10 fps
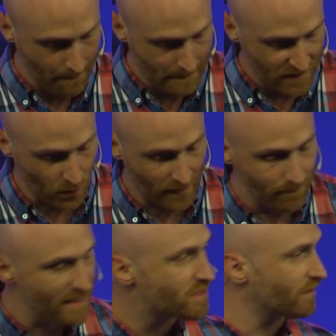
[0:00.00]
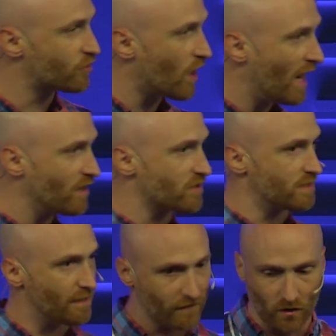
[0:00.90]
So in the midst of trials and
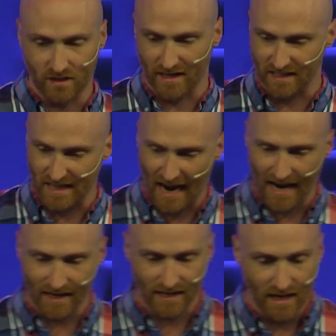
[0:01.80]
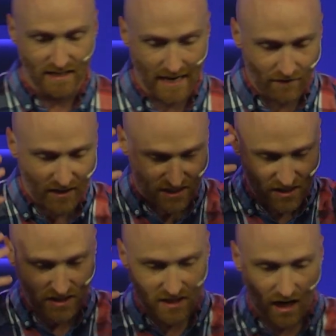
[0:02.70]
difficulties and anxiety, David is
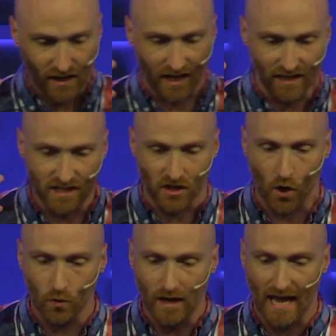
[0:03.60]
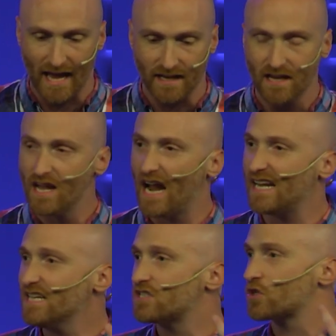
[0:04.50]
stuck in his own head, and
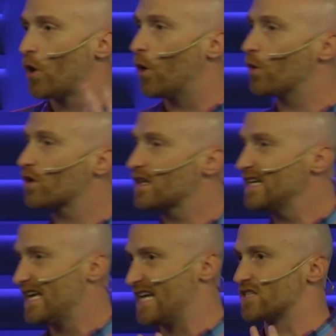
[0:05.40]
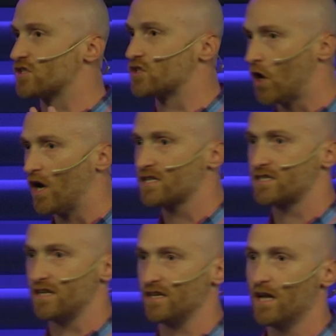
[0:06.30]
he is totally
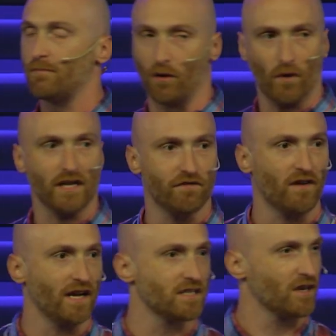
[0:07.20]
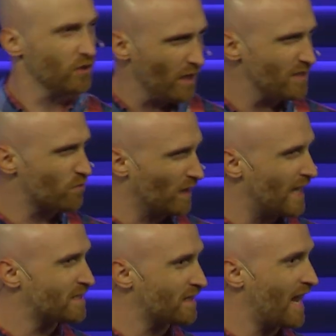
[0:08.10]
exhausted by what he finds there. You guys
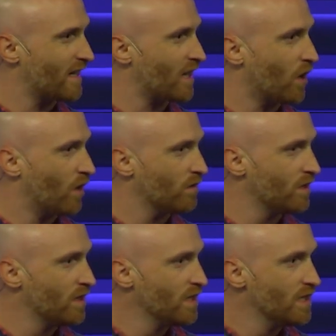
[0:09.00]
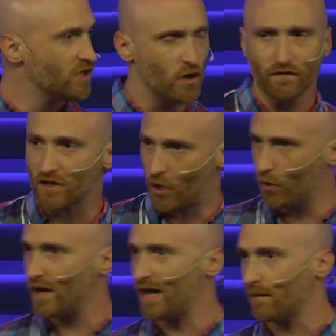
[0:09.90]
relate to that at all? Do you ever go
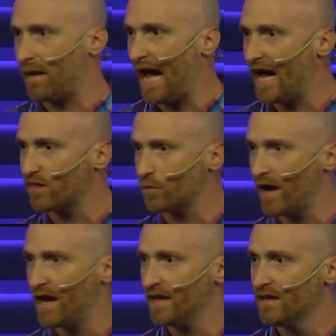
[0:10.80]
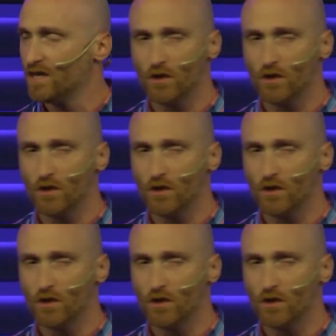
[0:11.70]
down a pathway?